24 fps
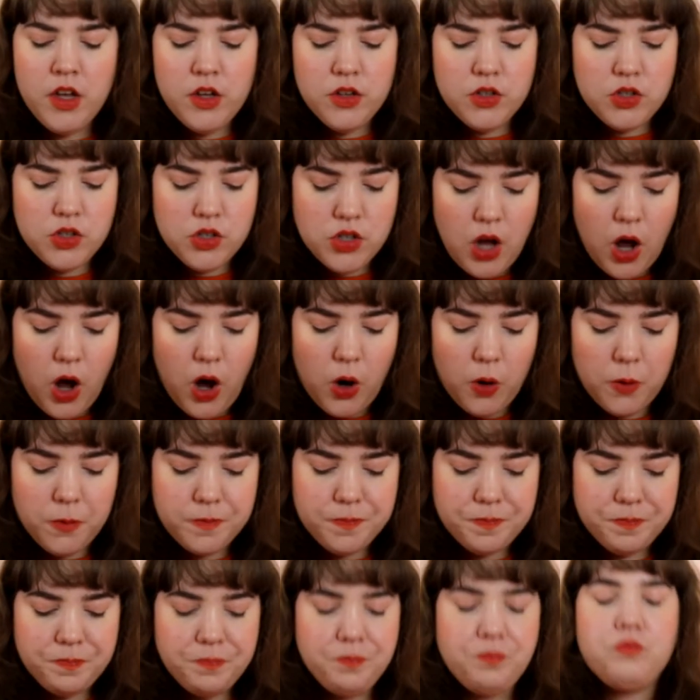So,
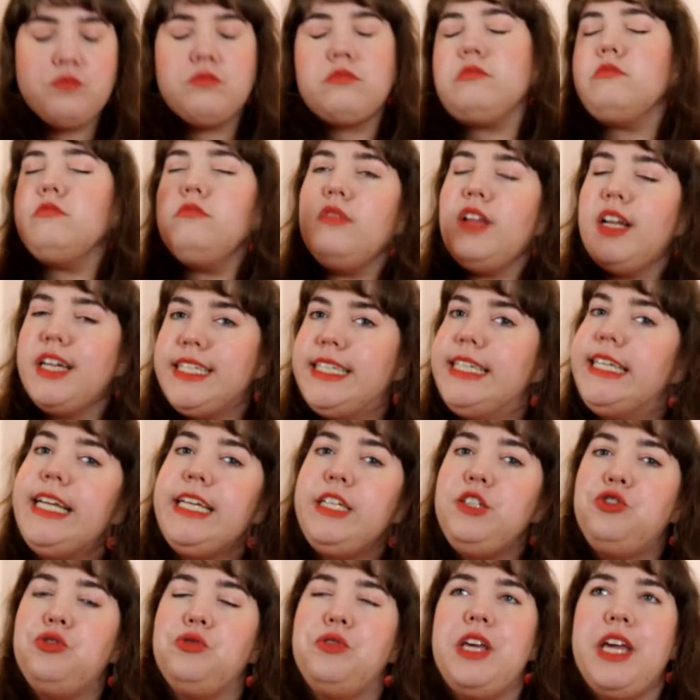
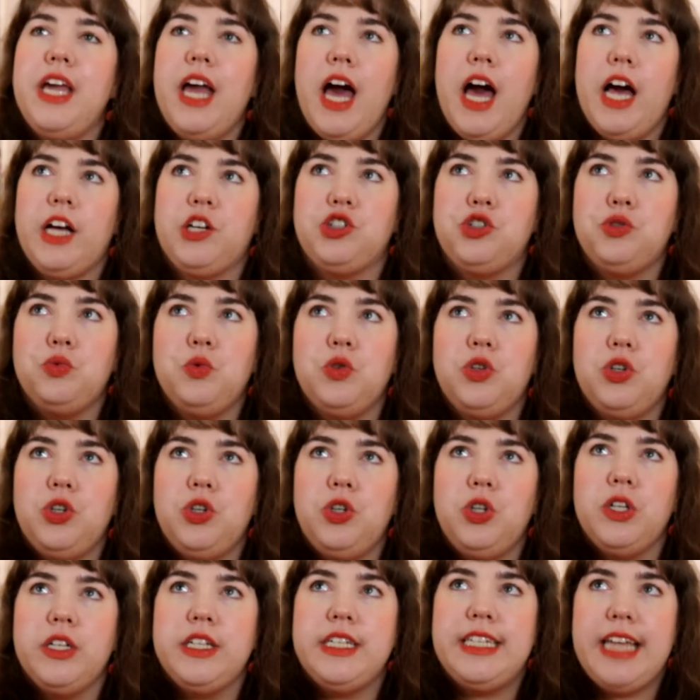getting to the
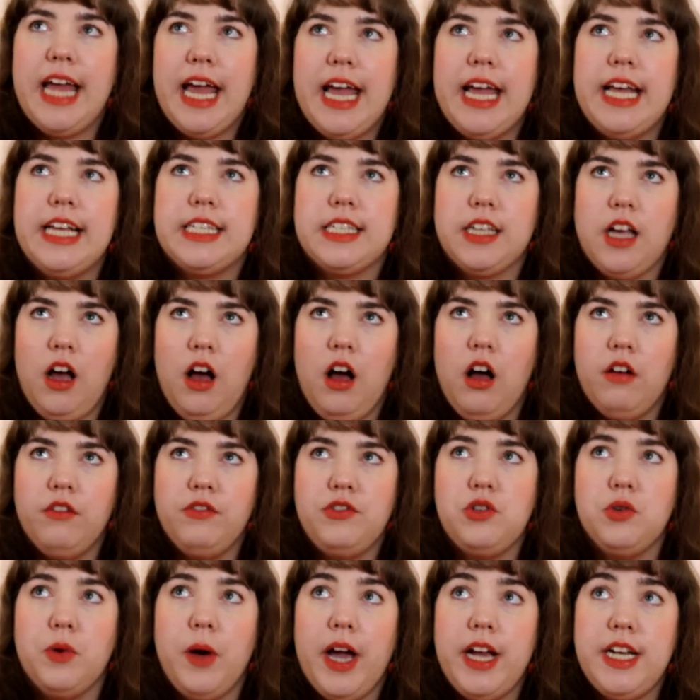actual days
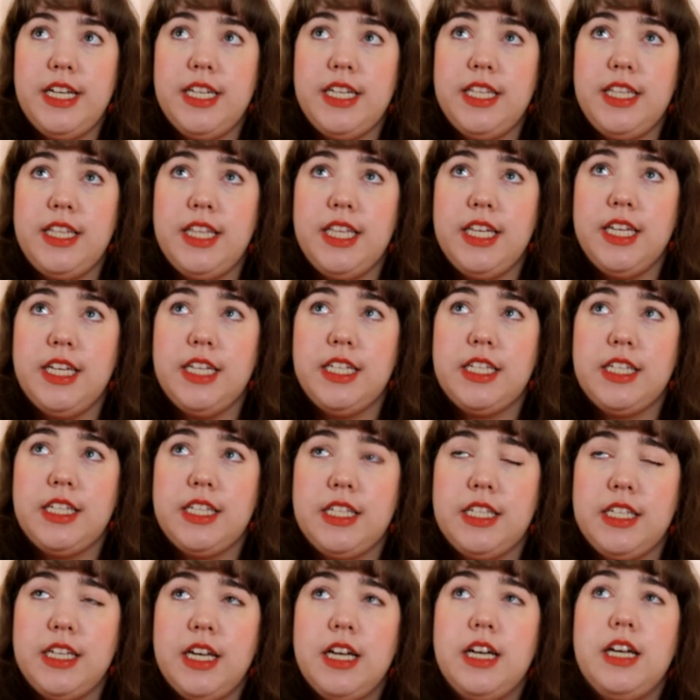of. So I did
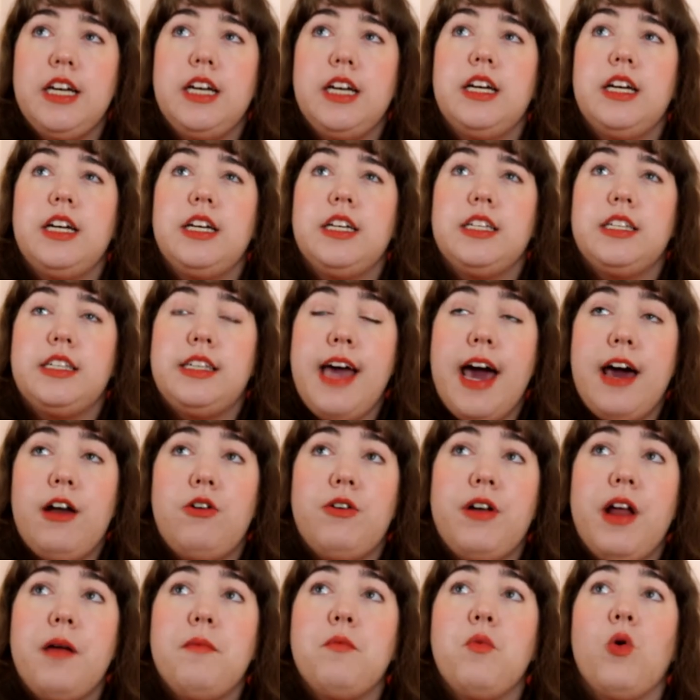this
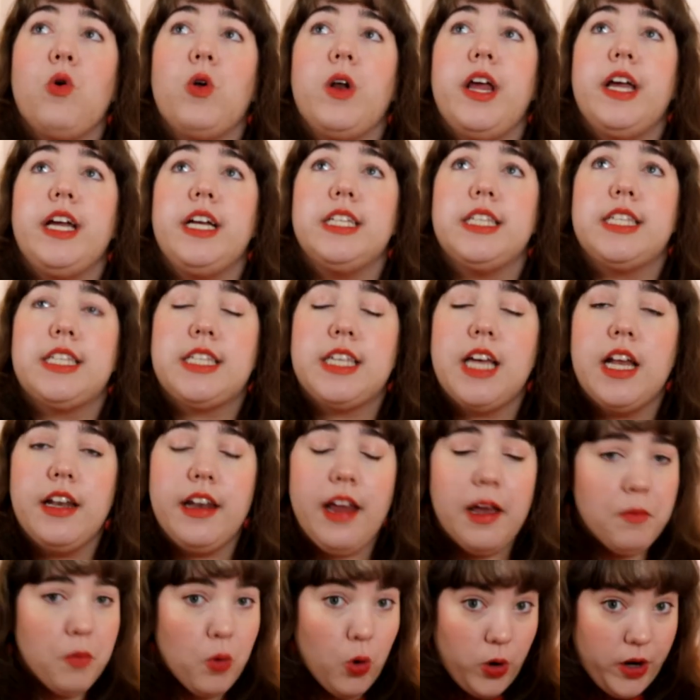Saturday morning and
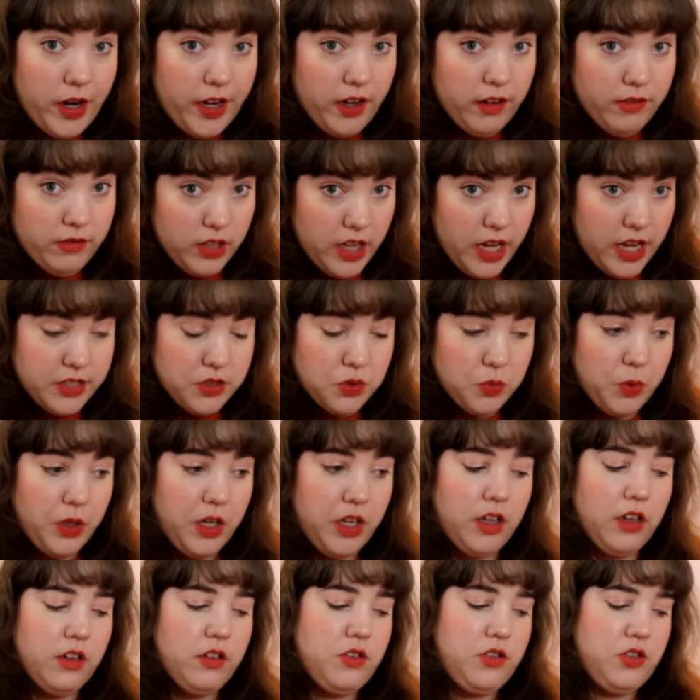Sunday morning of last
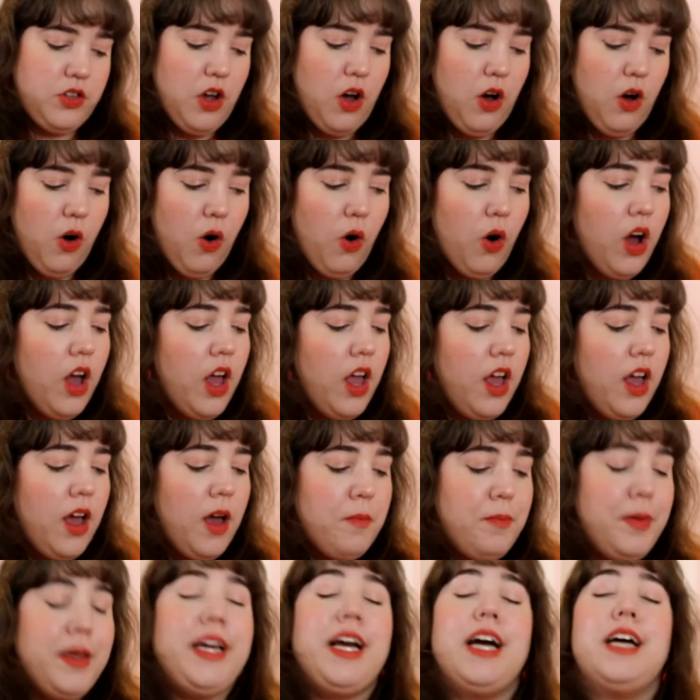week. So,
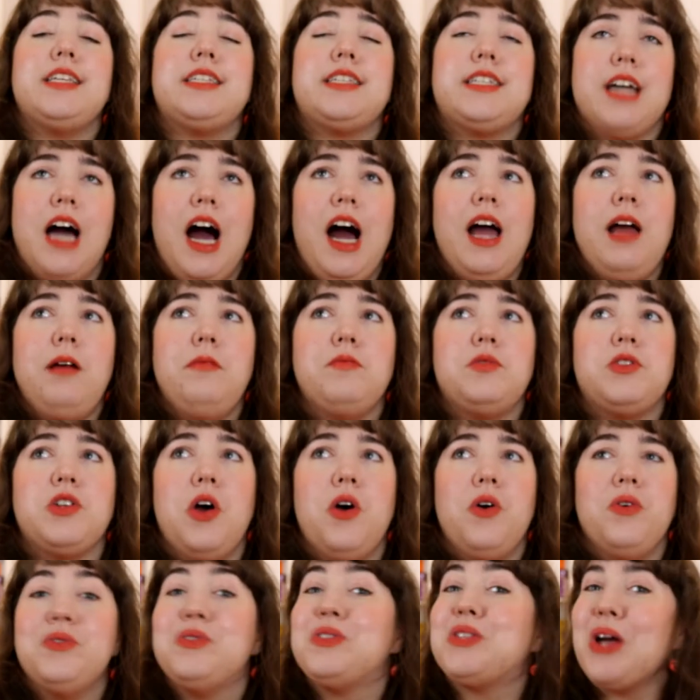because time
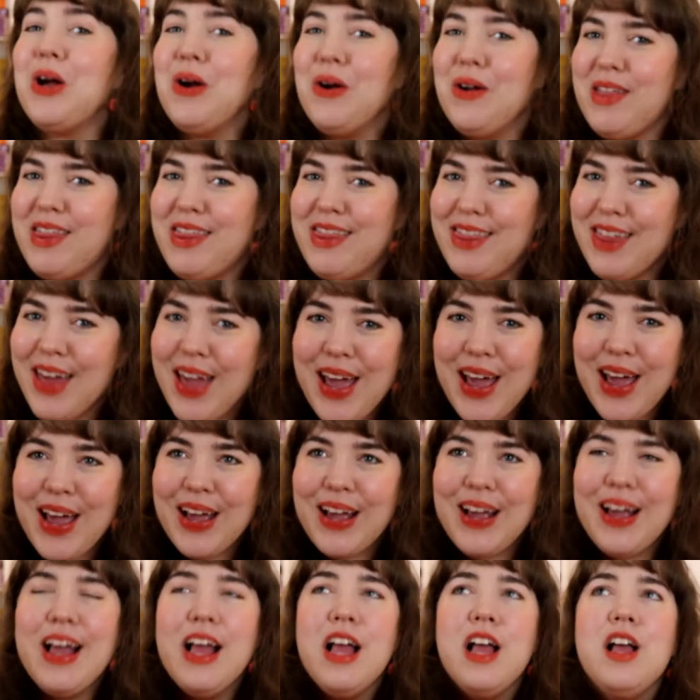zones are a
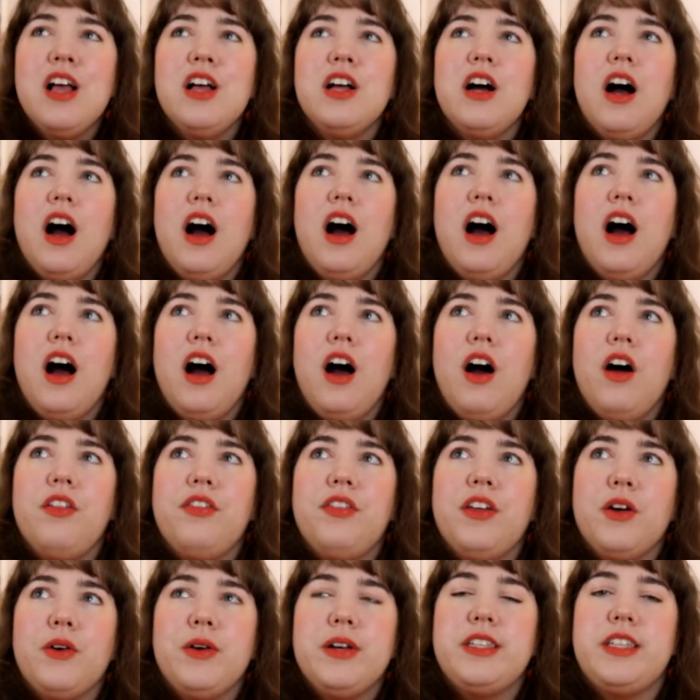thing,
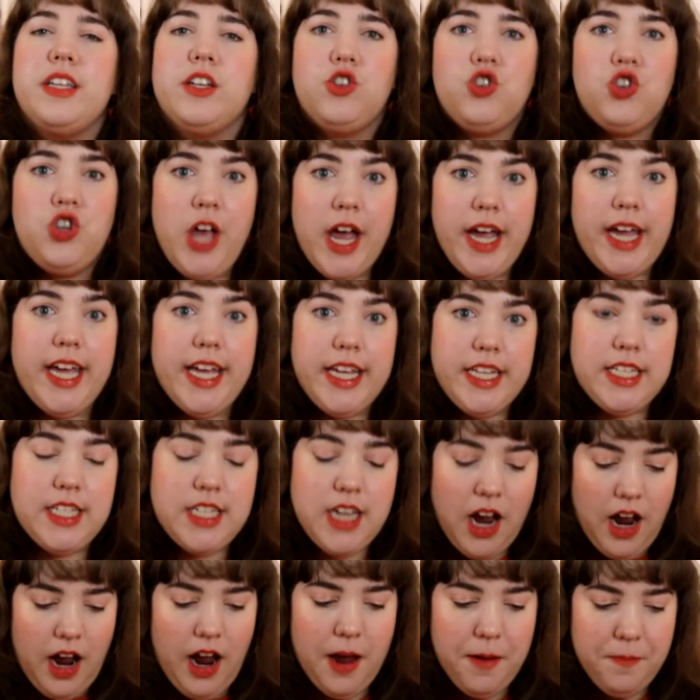there is a check-in
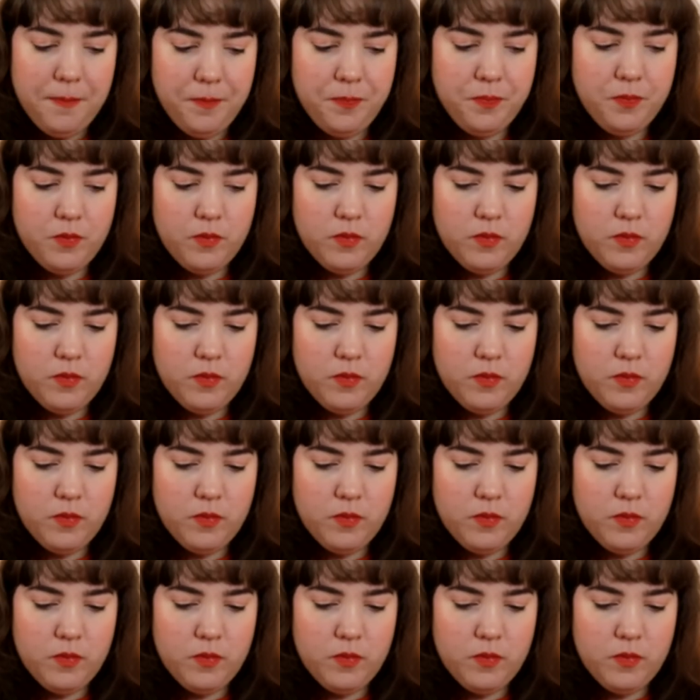time.